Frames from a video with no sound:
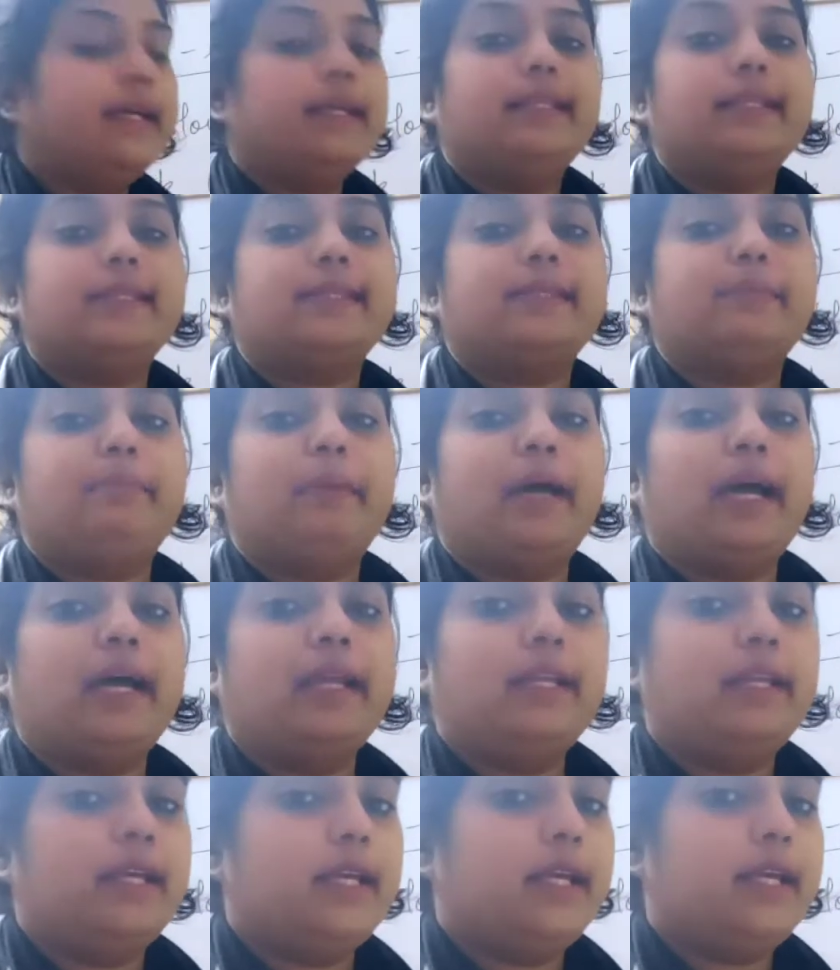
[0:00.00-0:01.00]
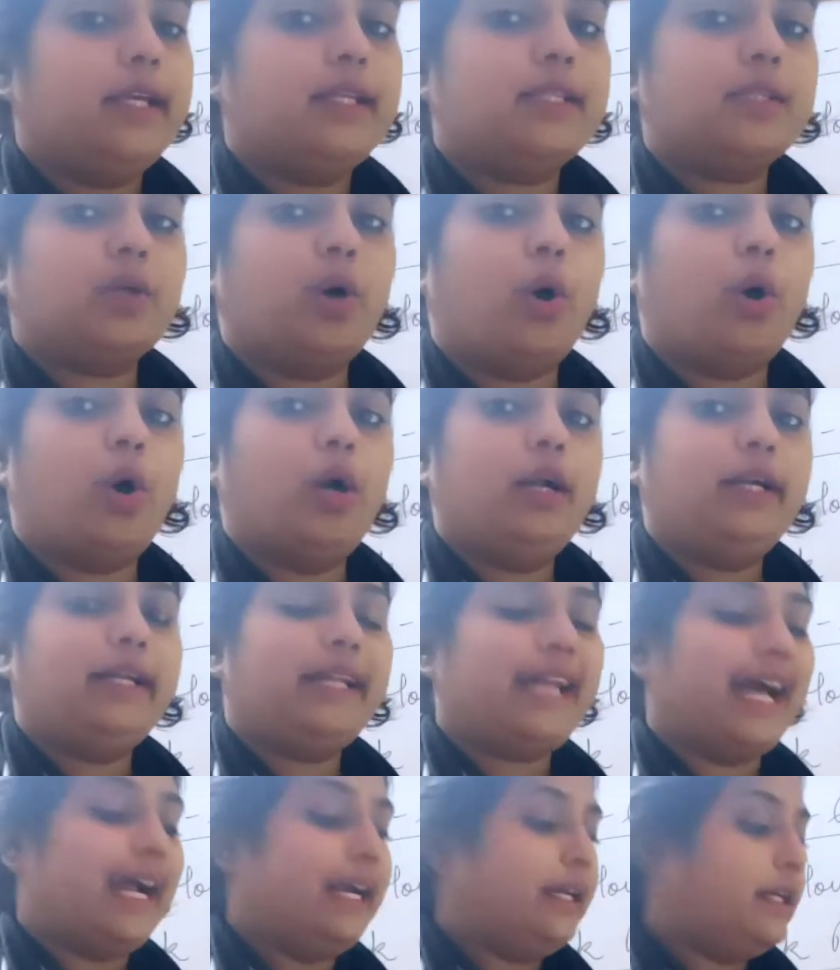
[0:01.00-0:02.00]
This man is all
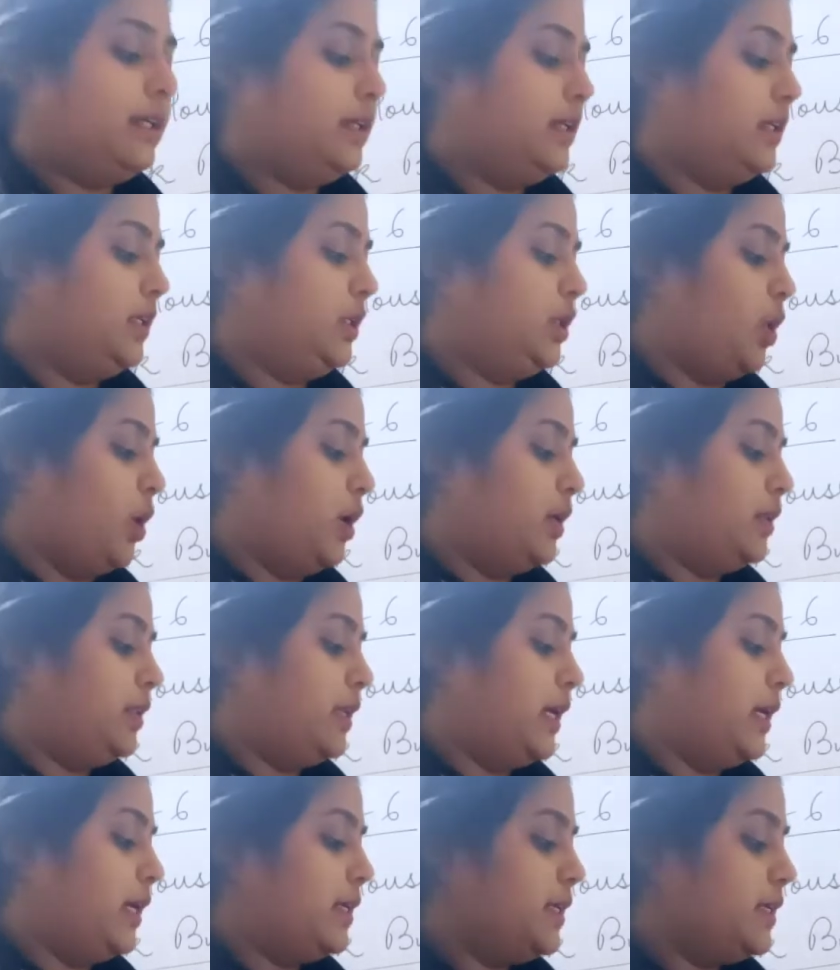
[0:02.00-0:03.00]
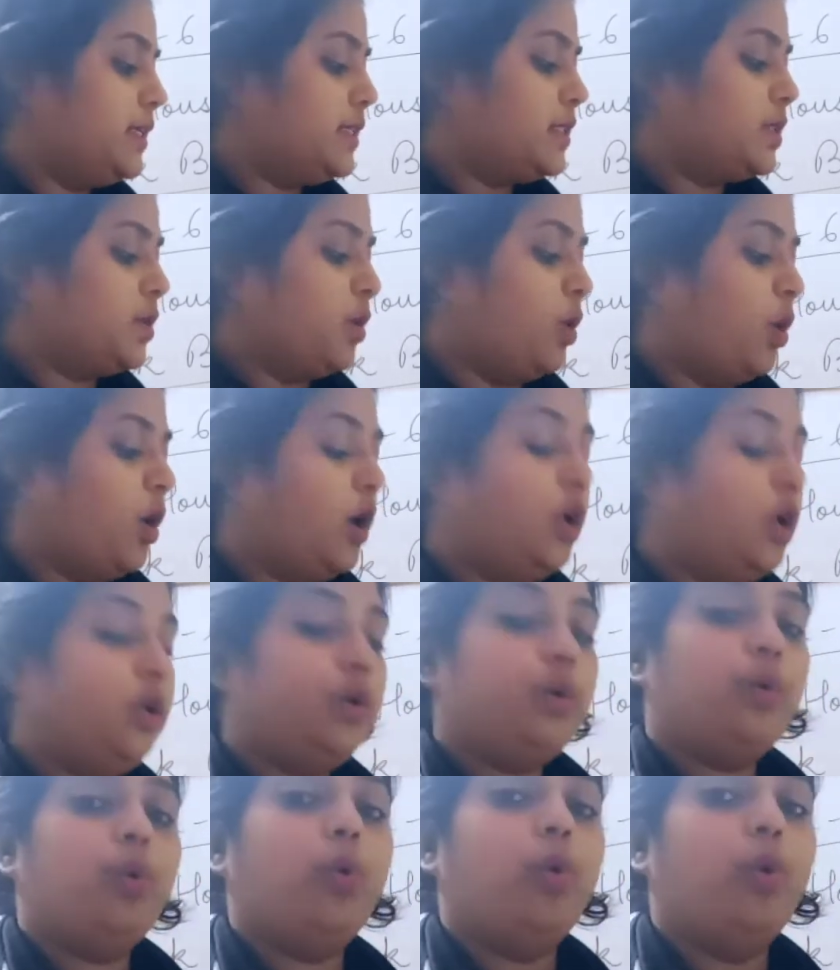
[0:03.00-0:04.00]
tattered and torn. That is all
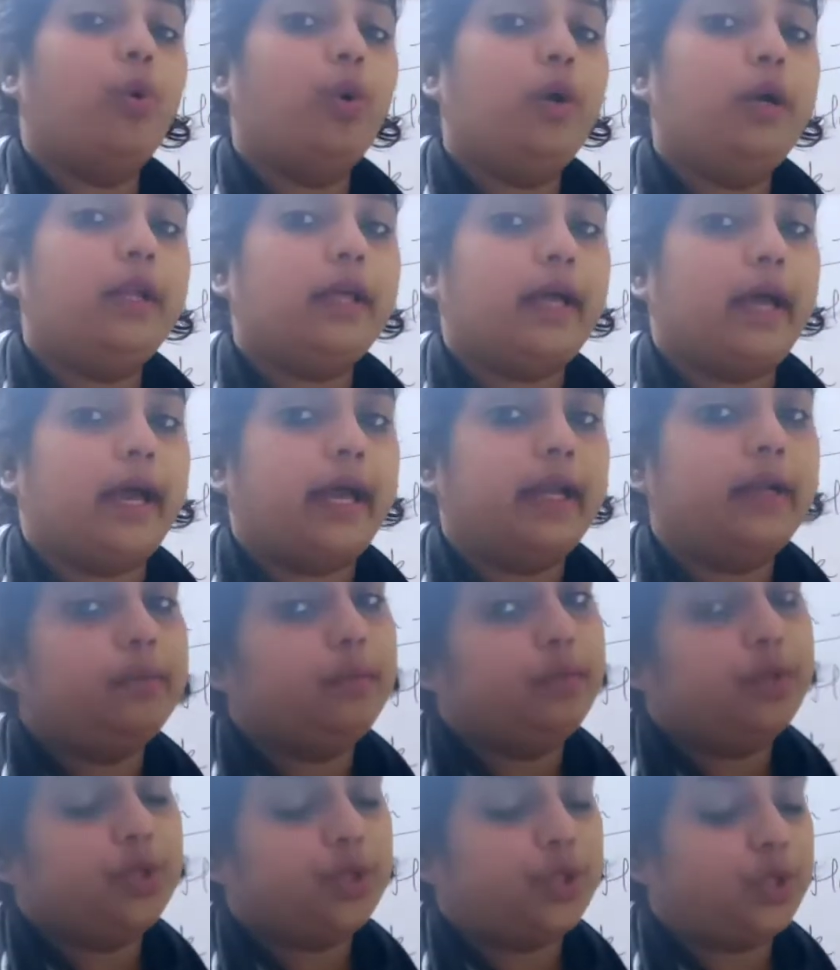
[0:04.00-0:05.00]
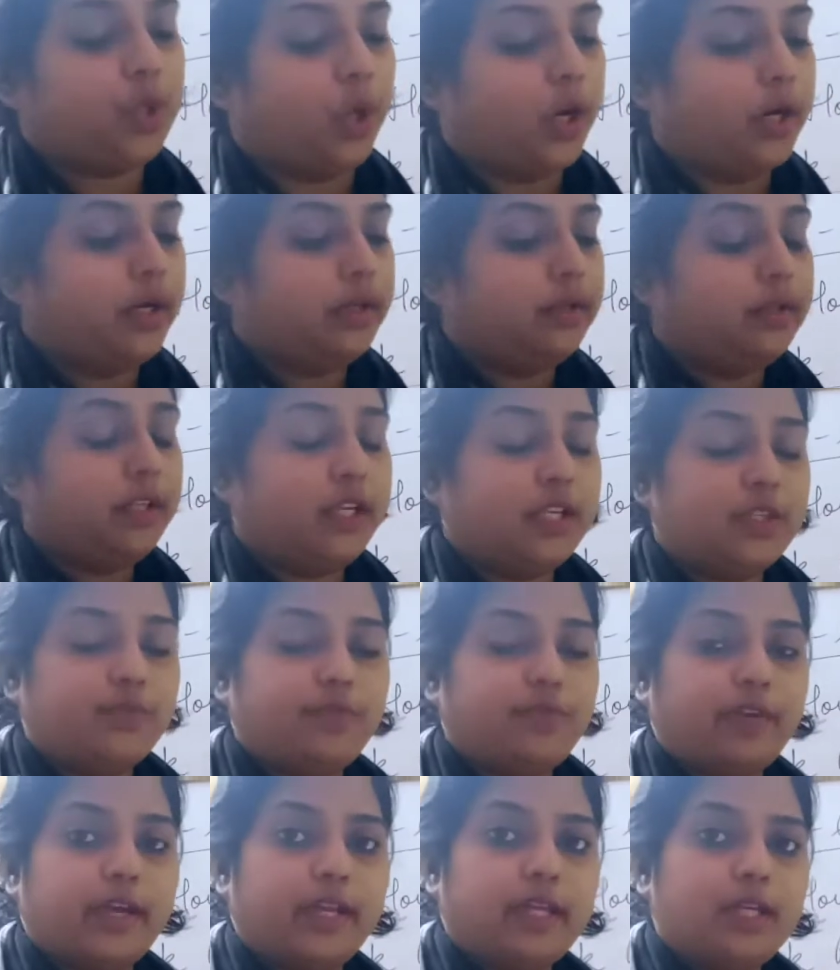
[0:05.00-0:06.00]
old and torn. He
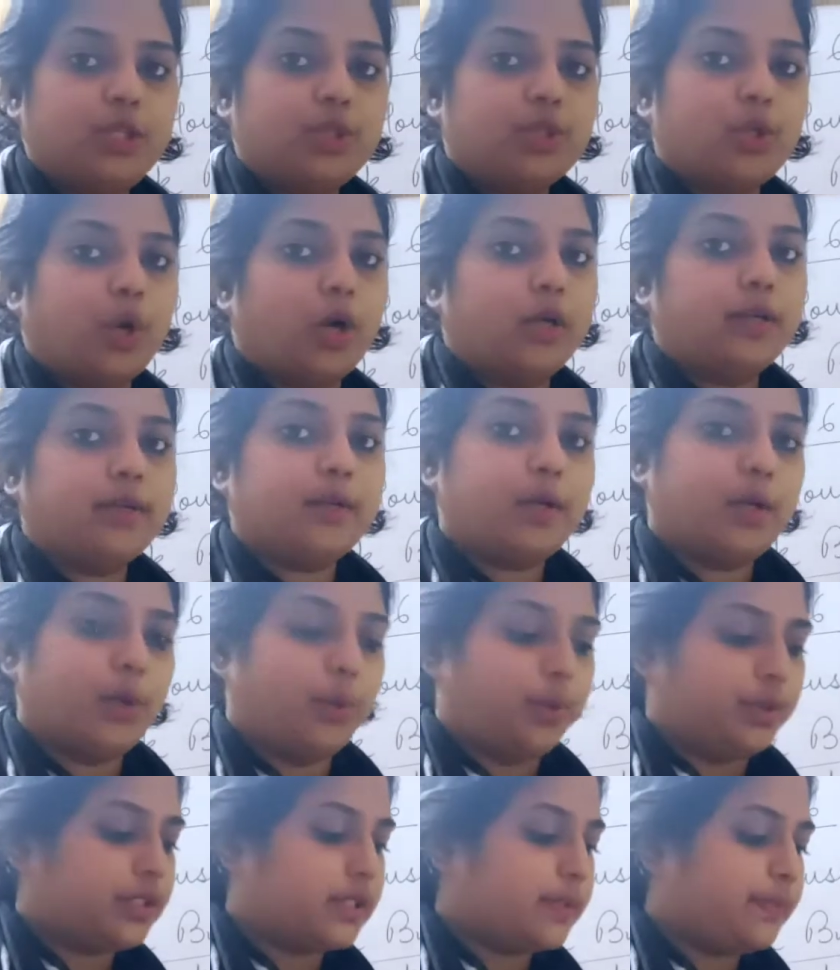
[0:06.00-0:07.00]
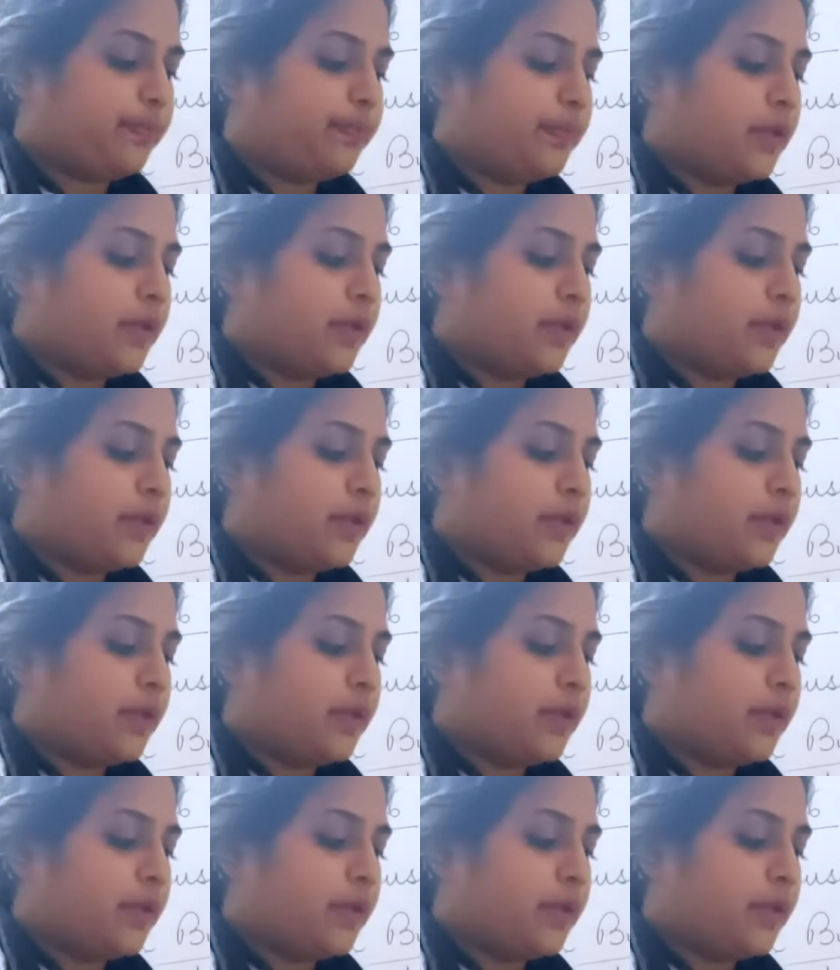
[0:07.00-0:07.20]
is wearing torn clothes.